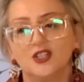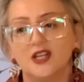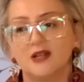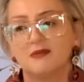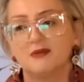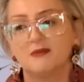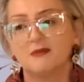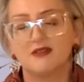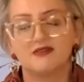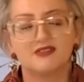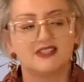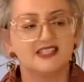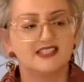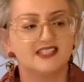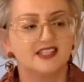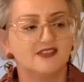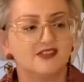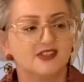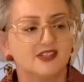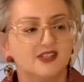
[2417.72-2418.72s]
up in my
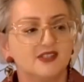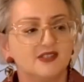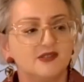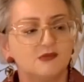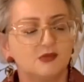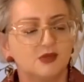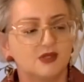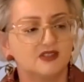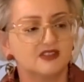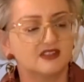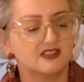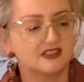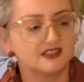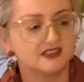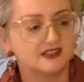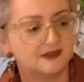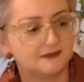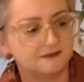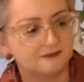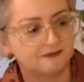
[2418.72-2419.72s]
Festiva with
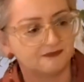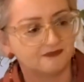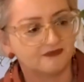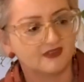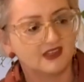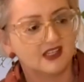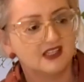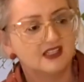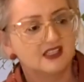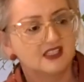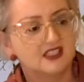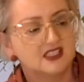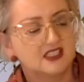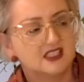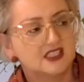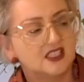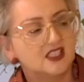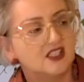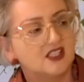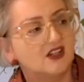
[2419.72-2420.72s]

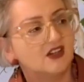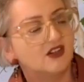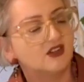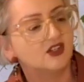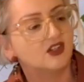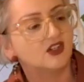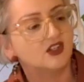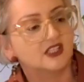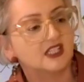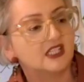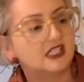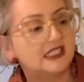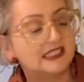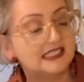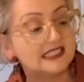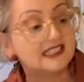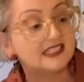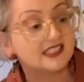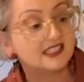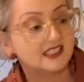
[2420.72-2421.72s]
oh God,
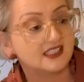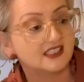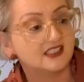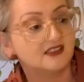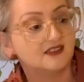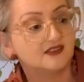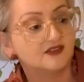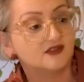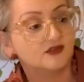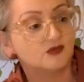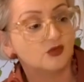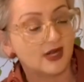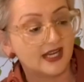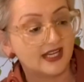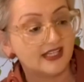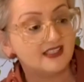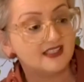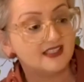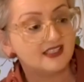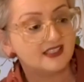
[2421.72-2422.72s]
clean skin red.